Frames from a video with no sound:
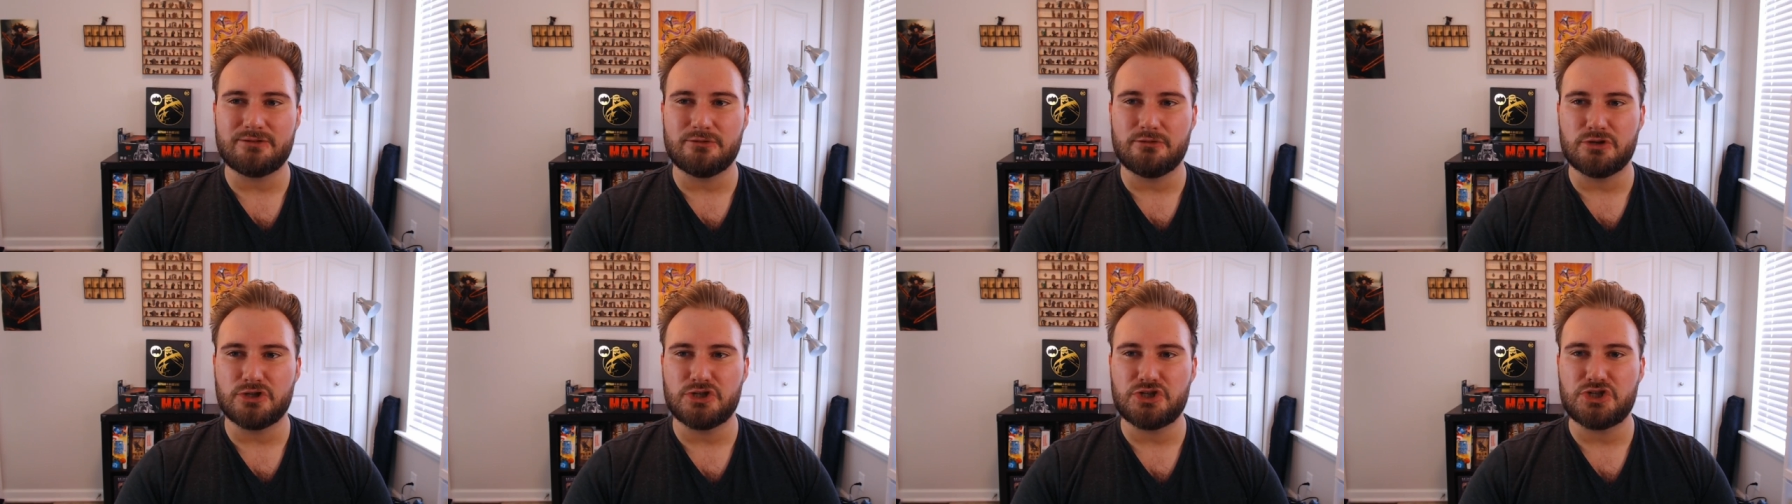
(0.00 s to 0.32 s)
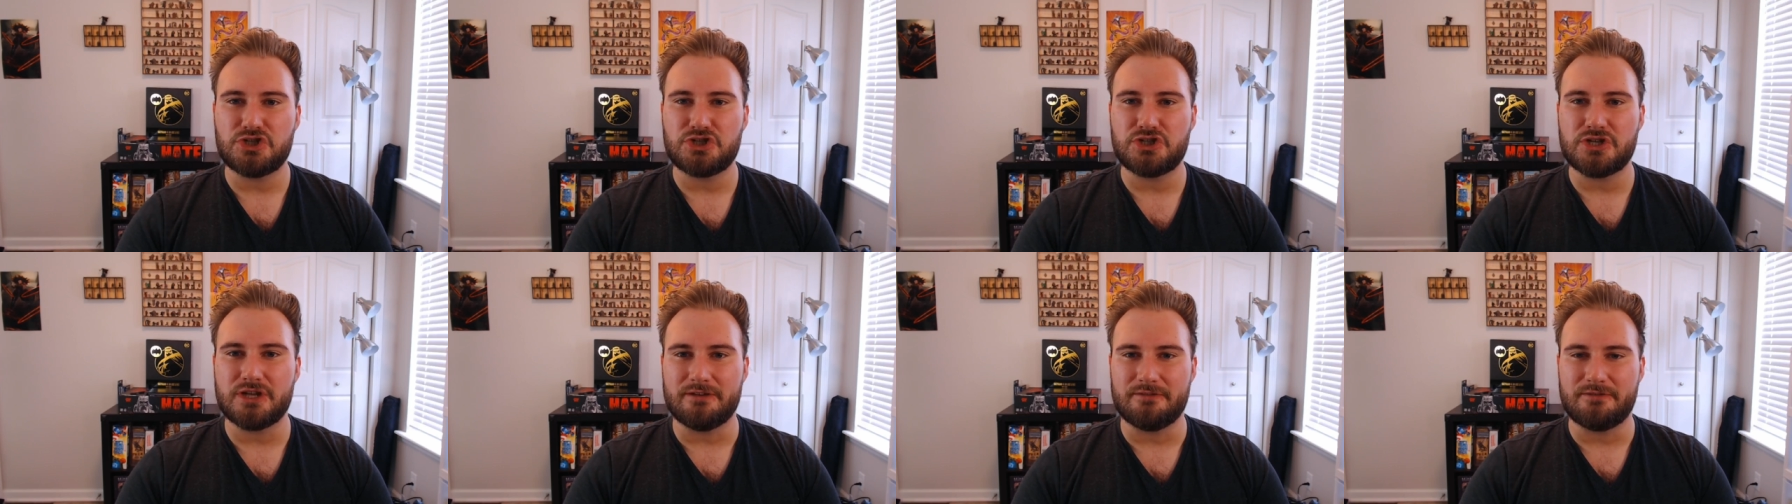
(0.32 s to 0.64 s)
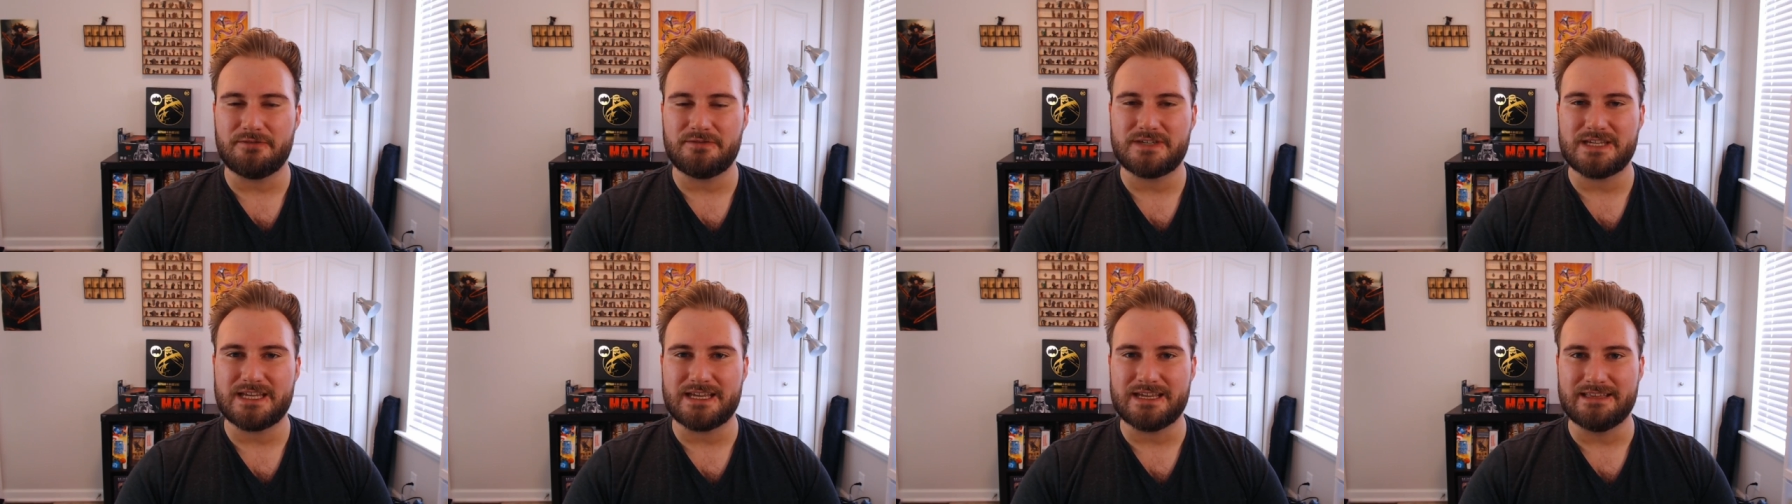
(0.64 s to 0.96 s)
shift
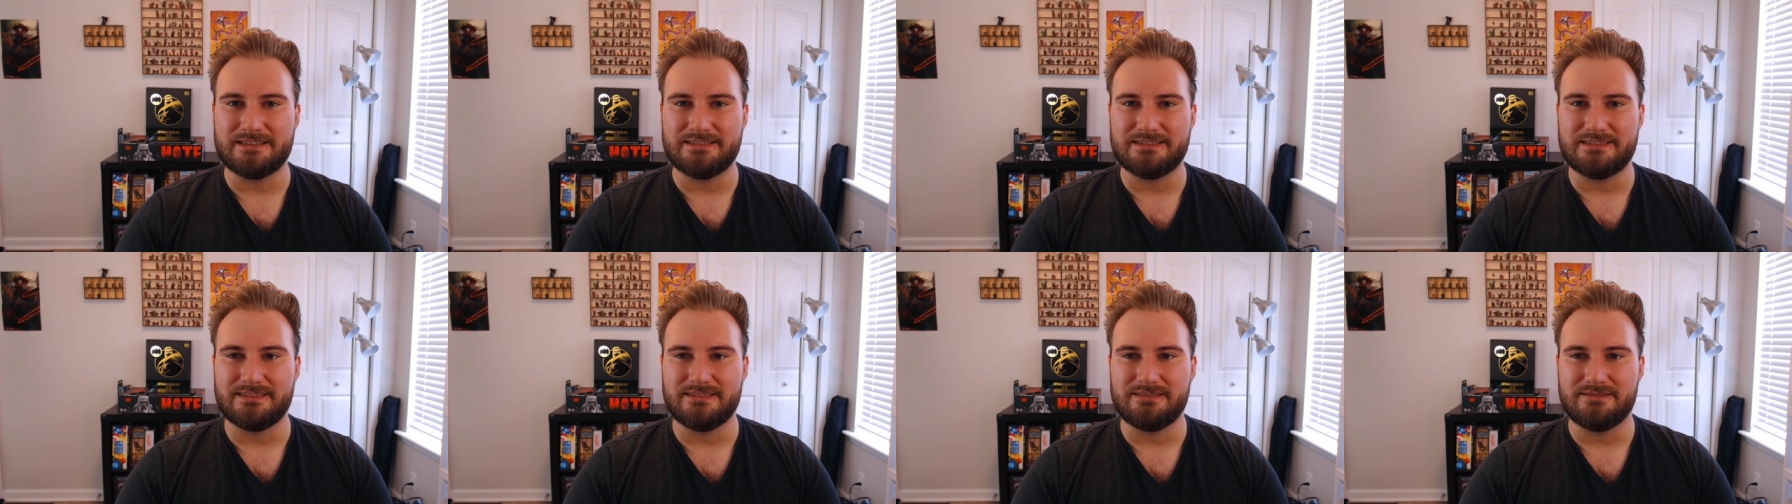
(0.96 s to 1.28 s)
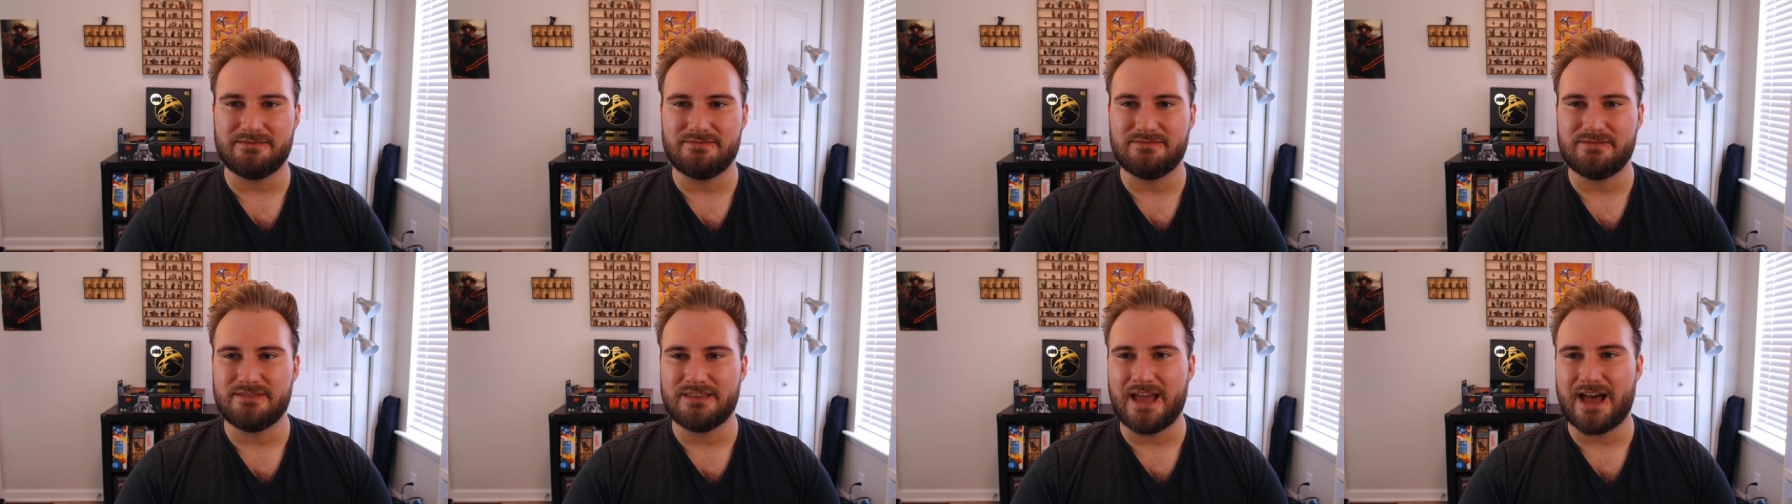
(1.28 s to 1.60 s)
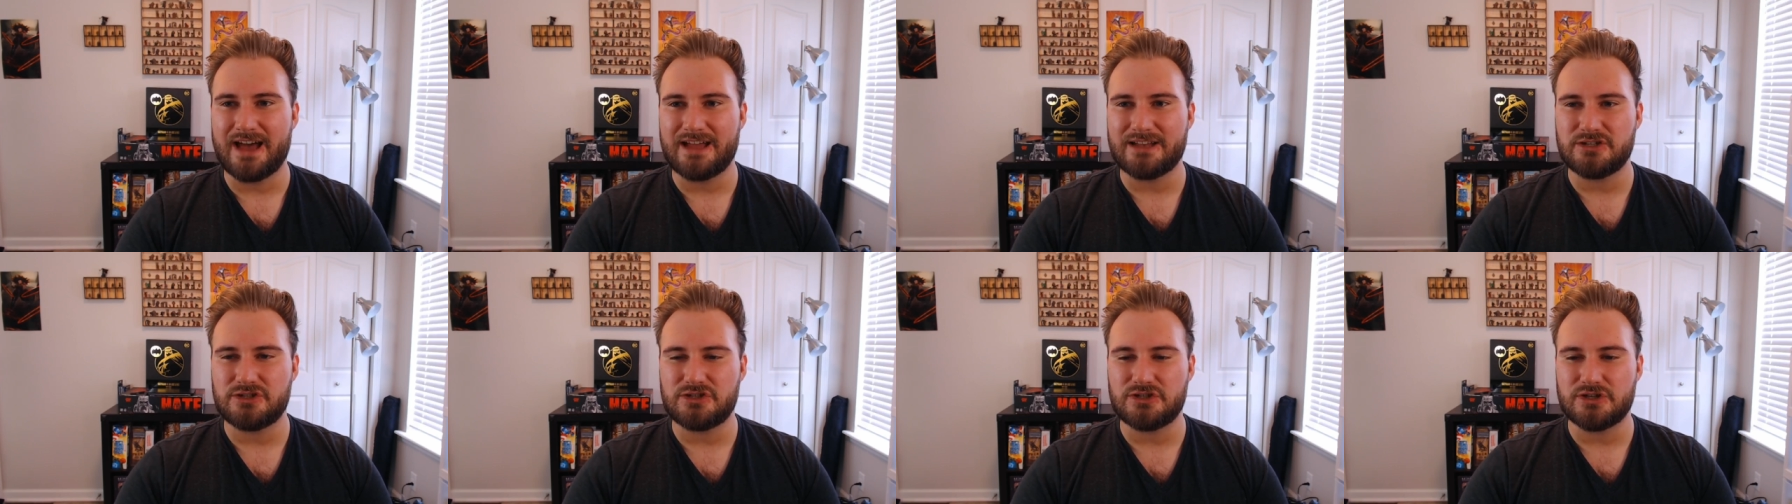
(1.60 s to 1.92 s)
in
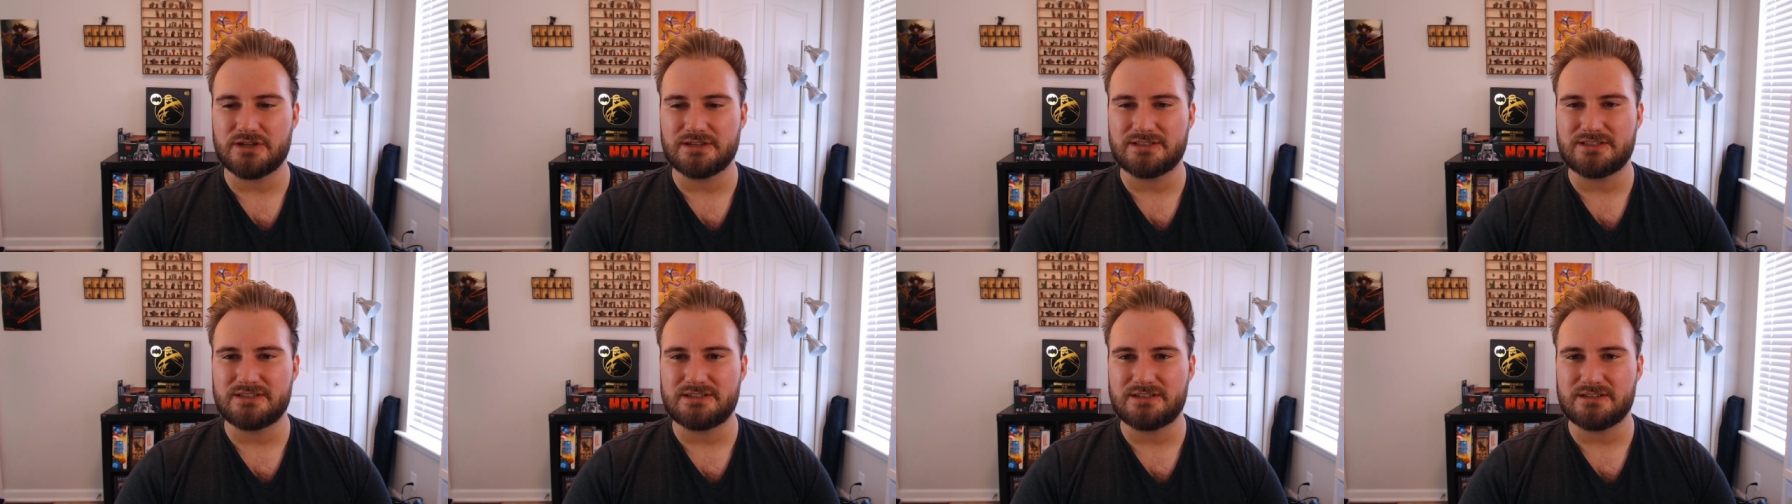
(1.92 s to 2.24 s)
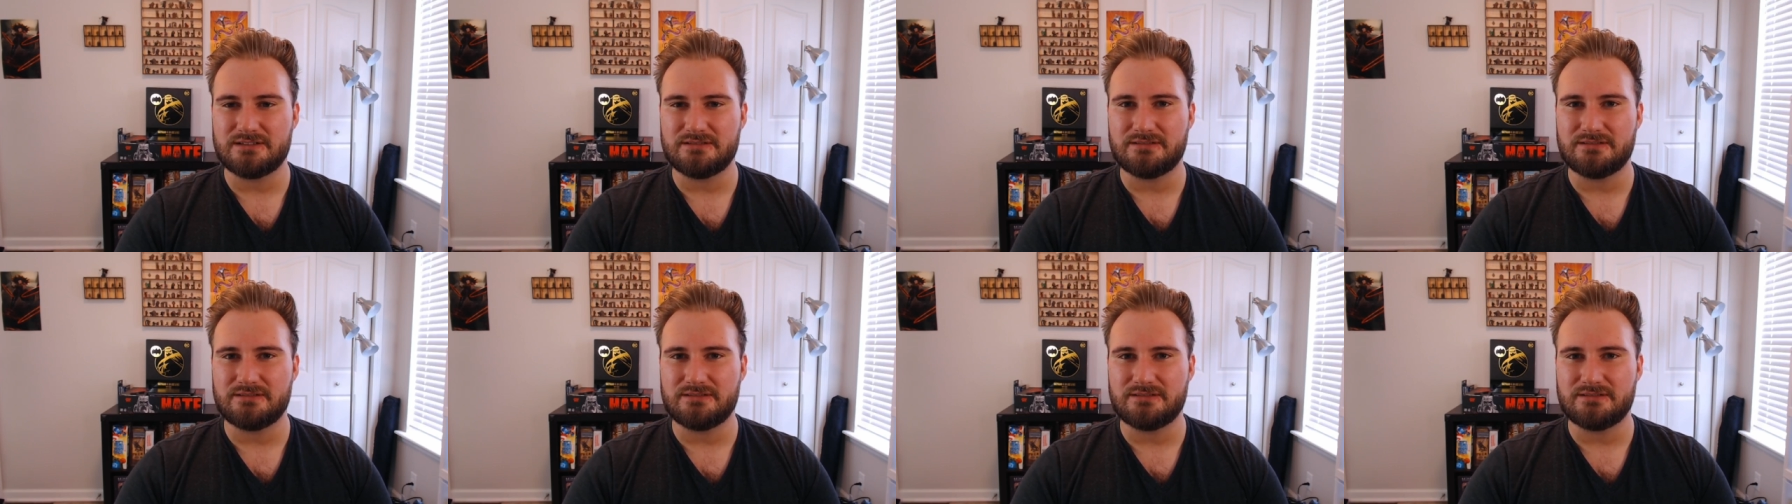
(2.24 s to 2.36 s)
not just